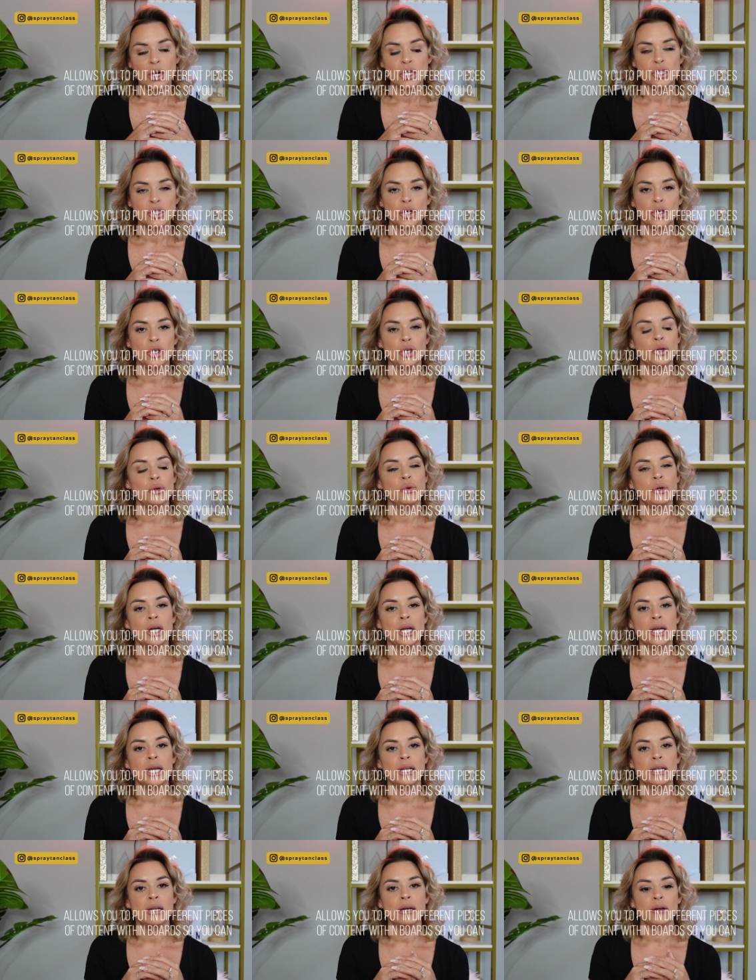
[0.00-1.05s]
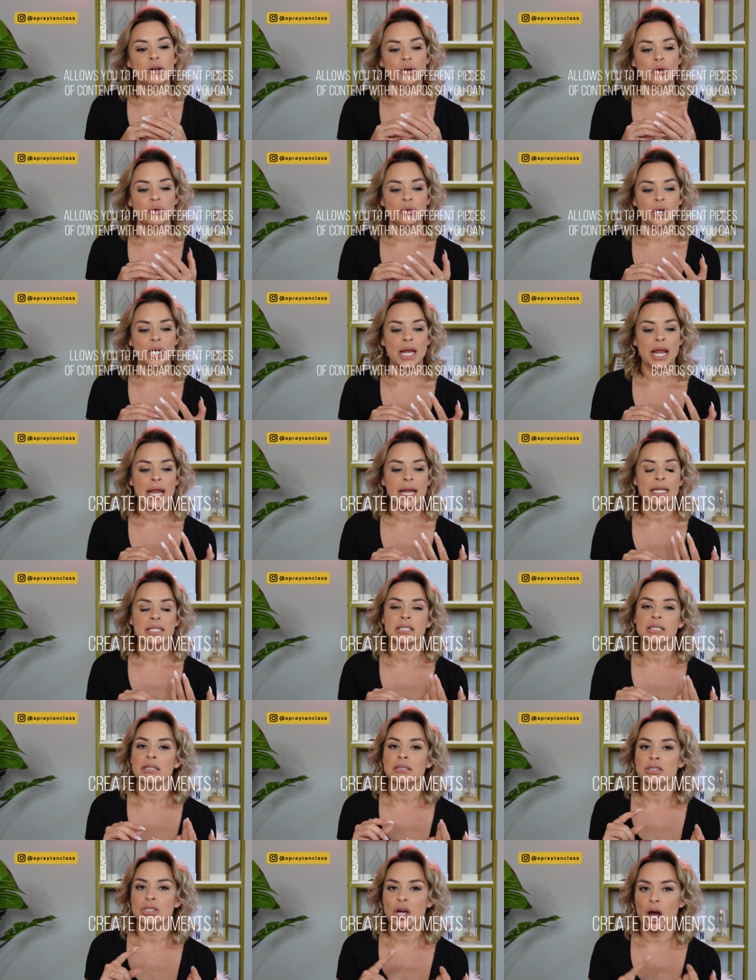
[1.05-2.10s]
So you can create
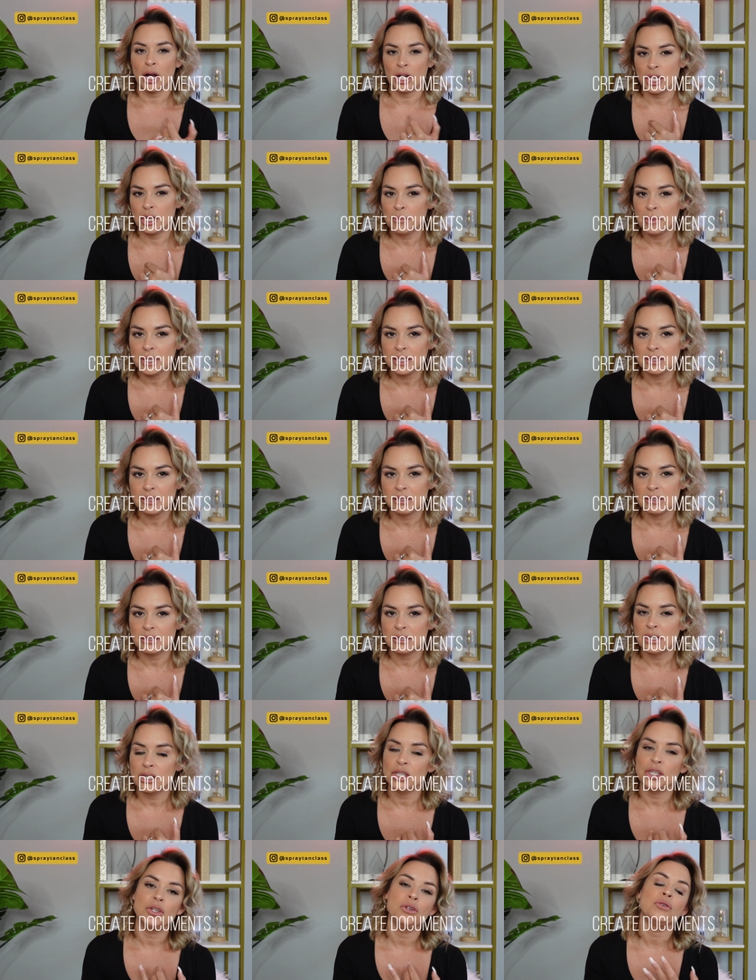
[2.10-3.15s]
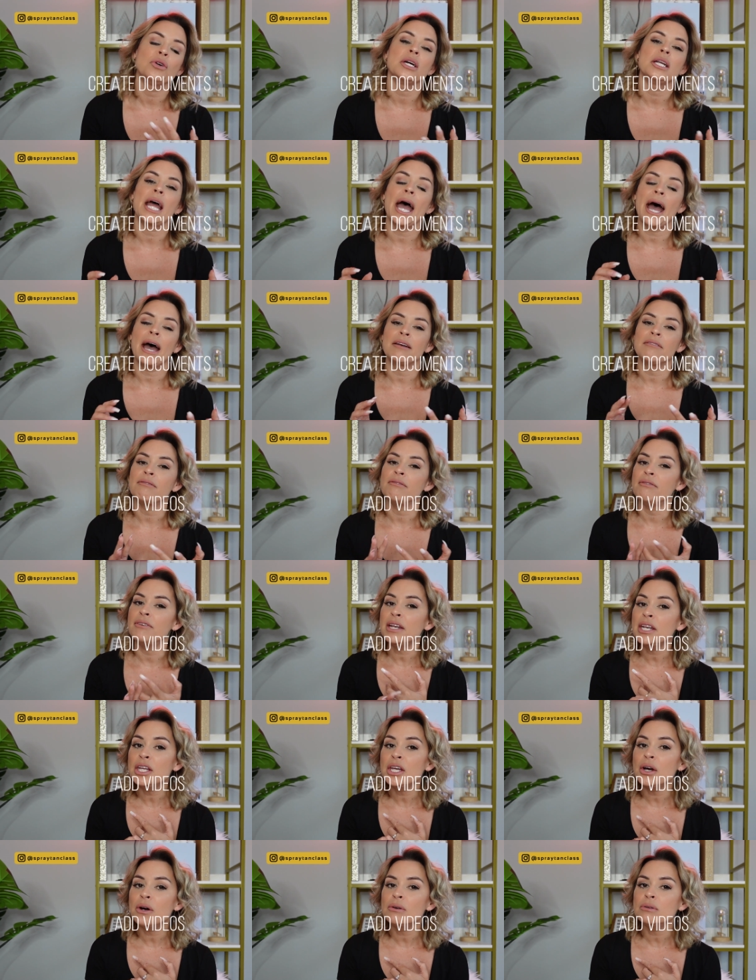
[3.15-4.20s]
documents, you can add
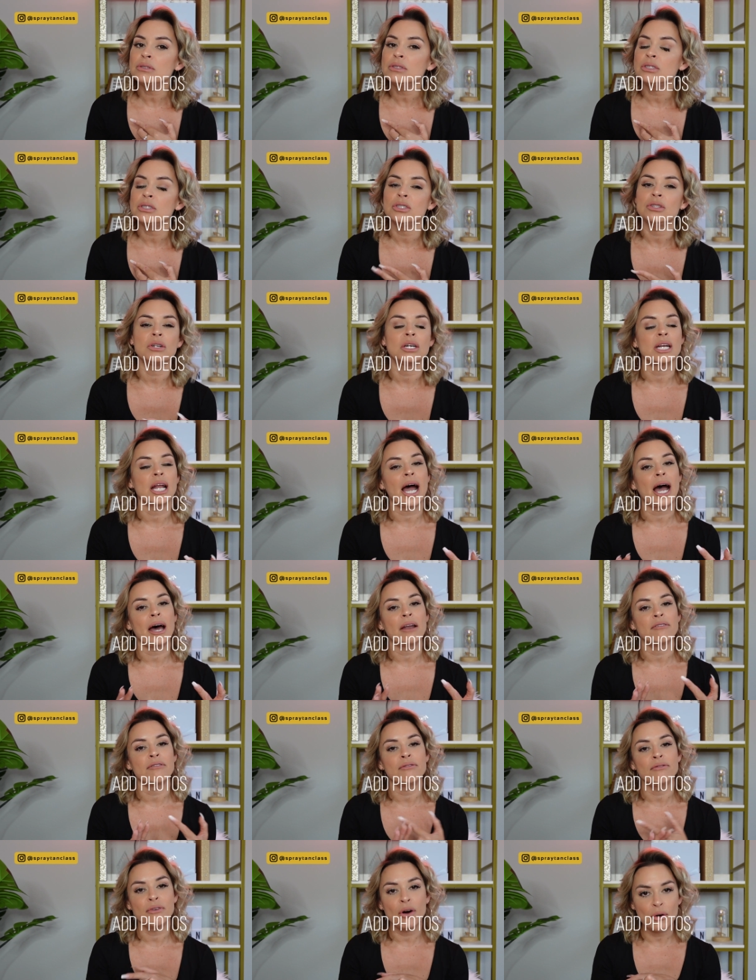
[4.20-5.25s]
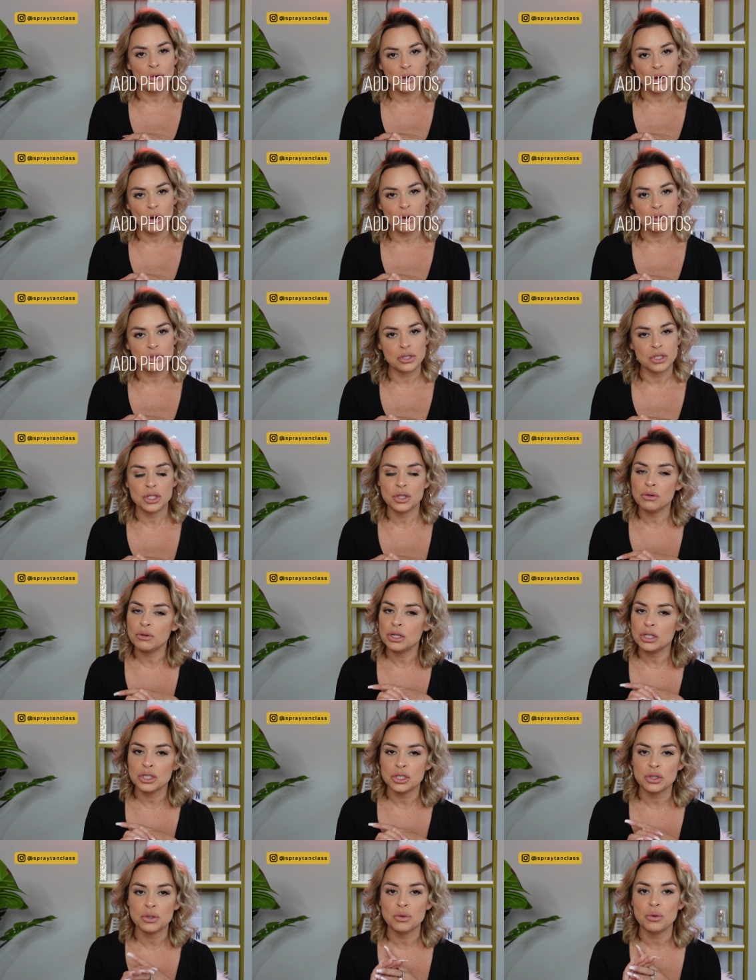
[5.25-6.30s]
videos, you can add photos, you
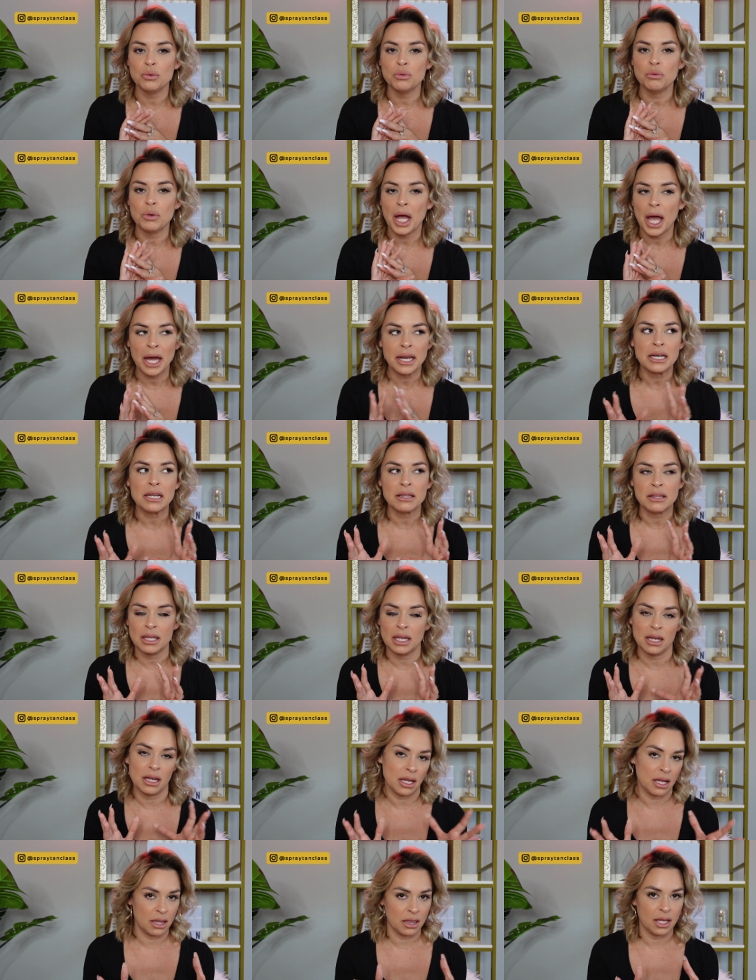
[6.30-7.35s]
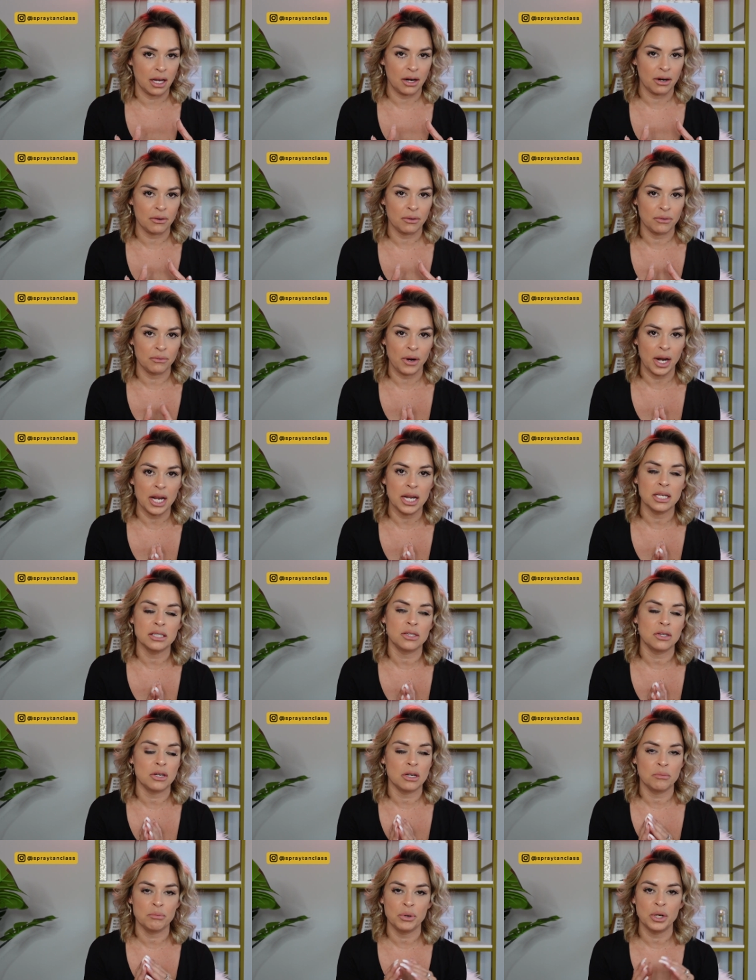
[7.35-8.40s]
can do anything in there, right? So
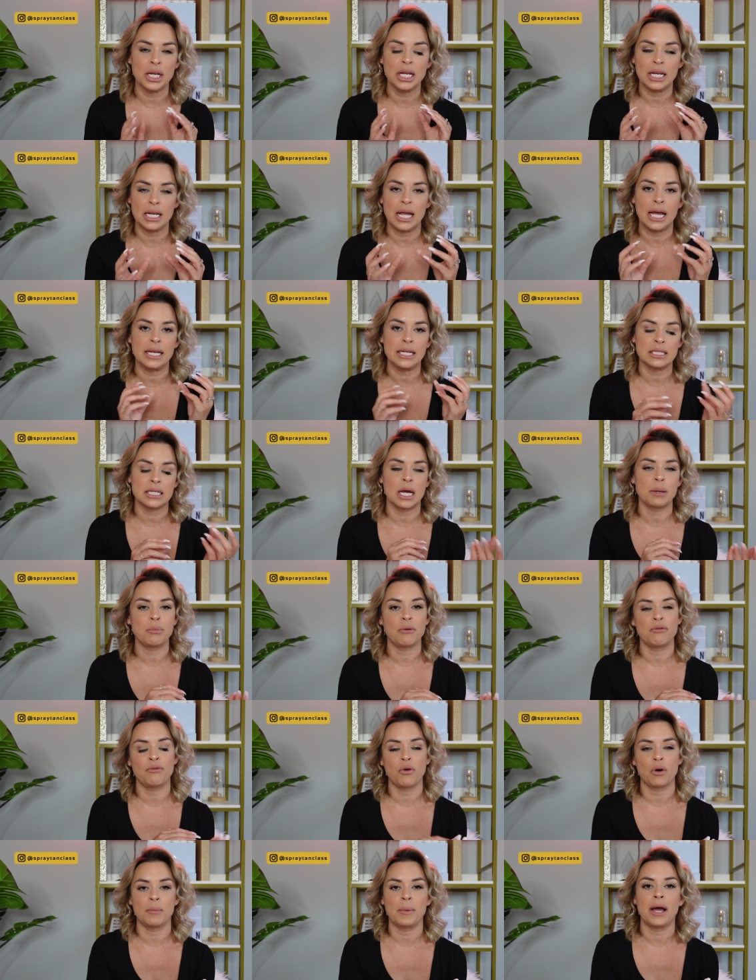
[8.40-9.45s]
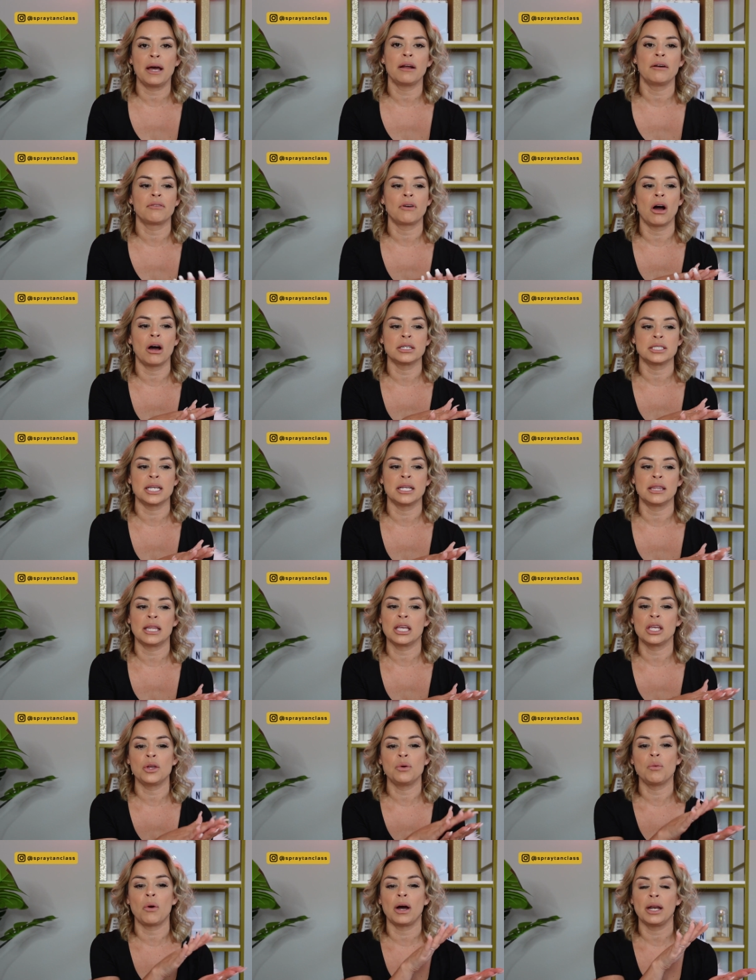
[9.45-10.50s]
you can put in any type of format of content that
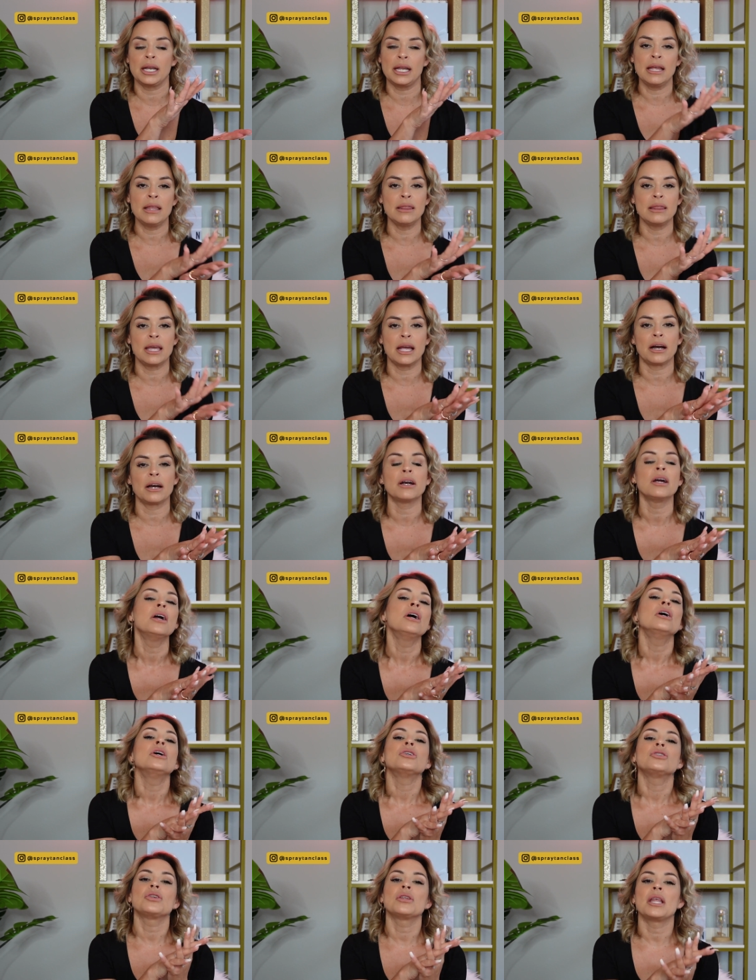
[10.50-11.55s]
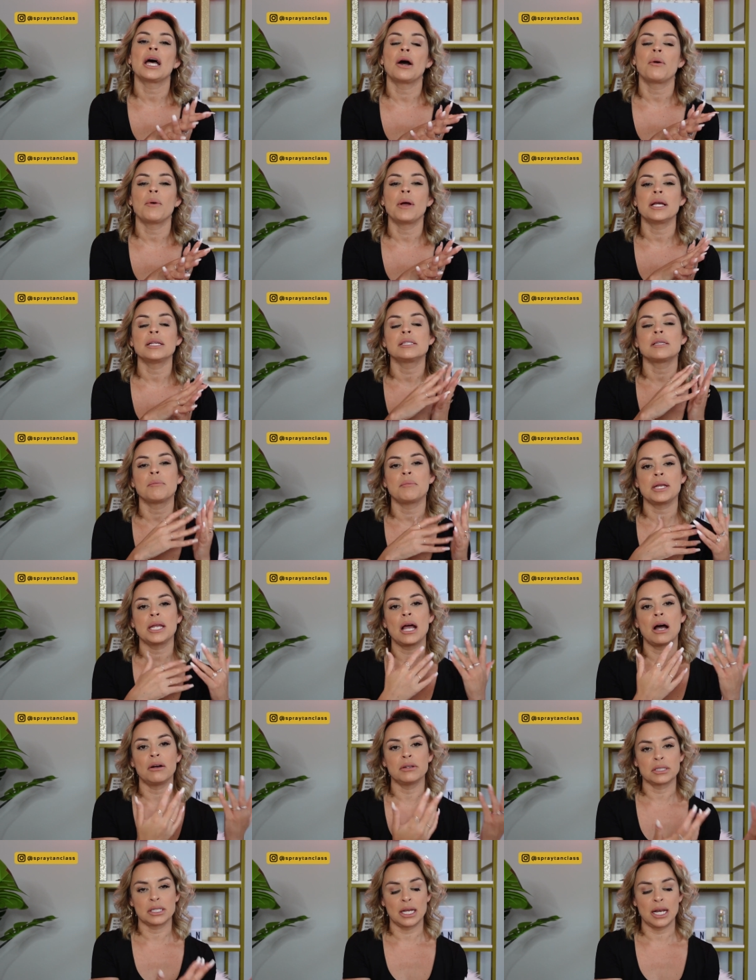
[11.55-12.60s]
you want in there, so that way somebody
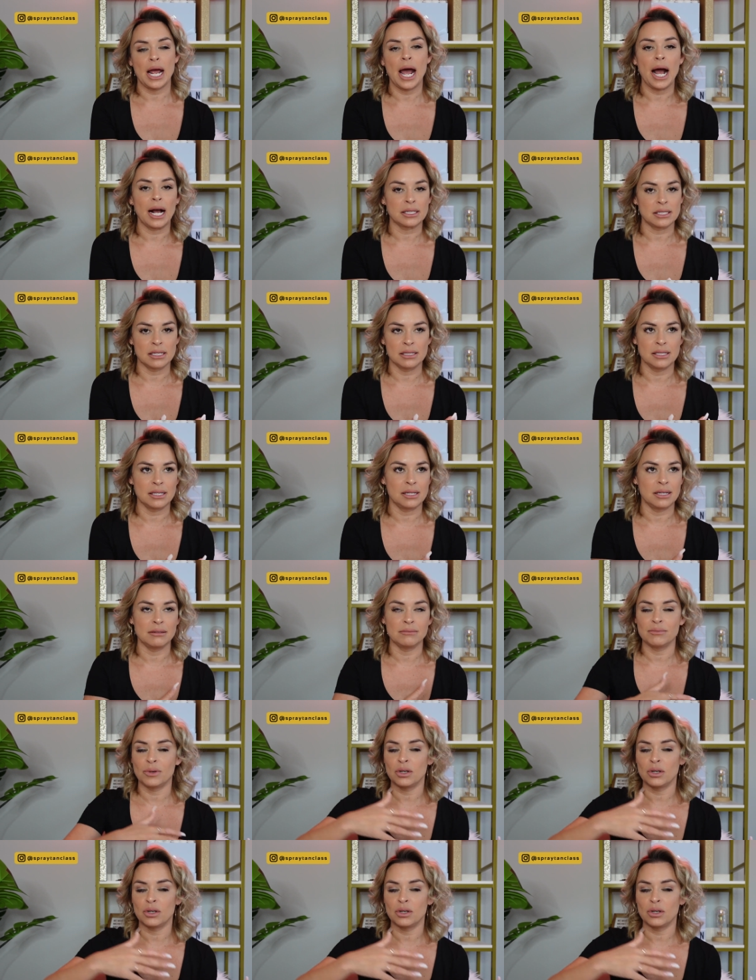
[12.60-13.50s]
else can access it